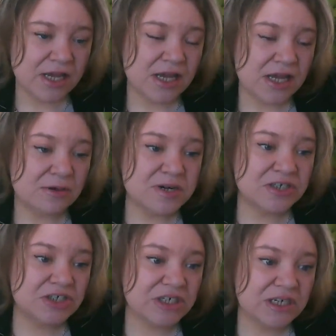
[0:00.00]
And when
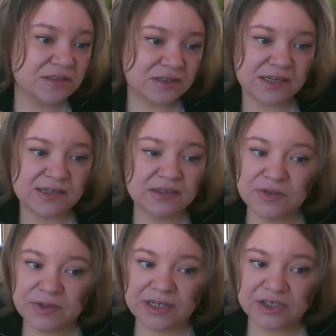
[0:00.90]
she does do
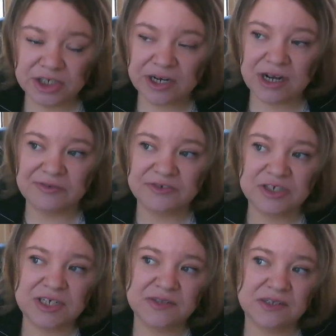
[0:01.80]
that check off,
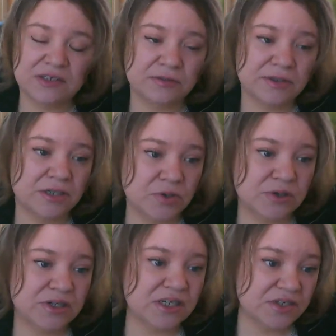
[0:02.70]
she needs to do it
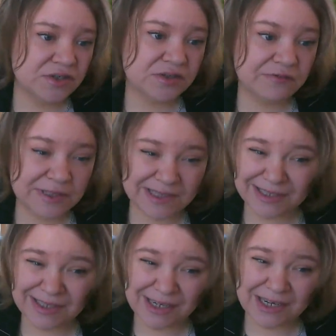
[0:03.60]
according to the
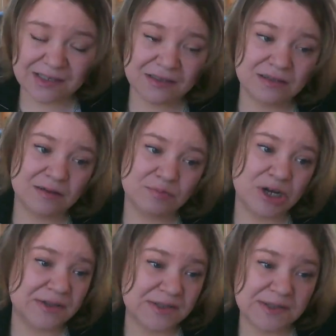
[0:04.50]
facility's
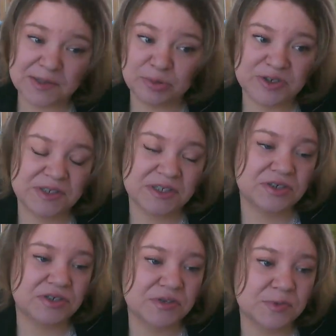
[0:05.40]
policies and
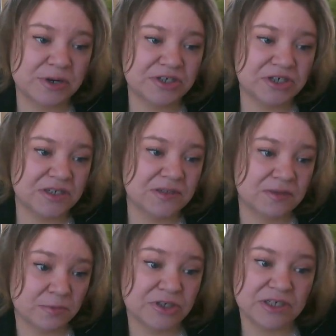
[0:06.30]
procedures where
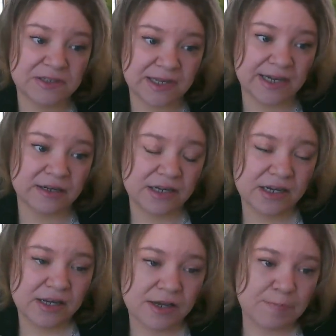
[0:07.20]
she's at.
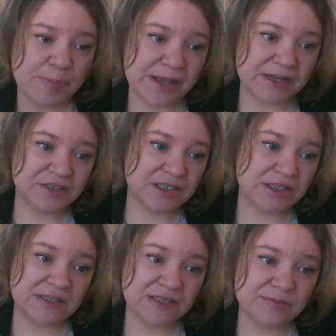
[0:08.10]
And she
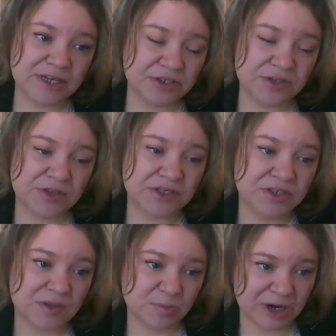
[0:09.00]
needs to make sure that
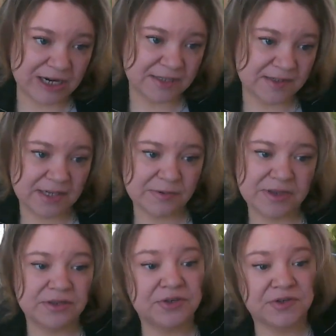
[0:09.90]
she's practicing
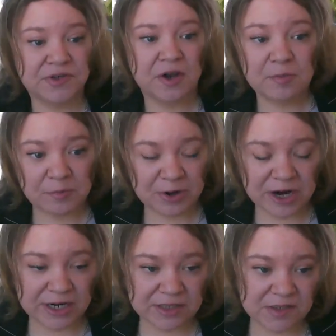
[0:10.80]
within her scope of
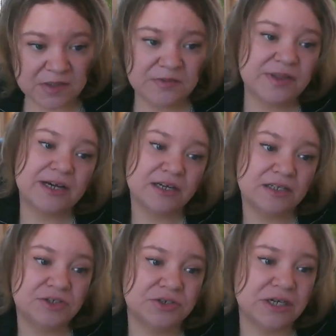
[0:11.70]
practice for that
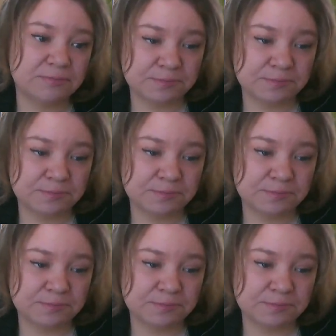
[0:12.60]
country.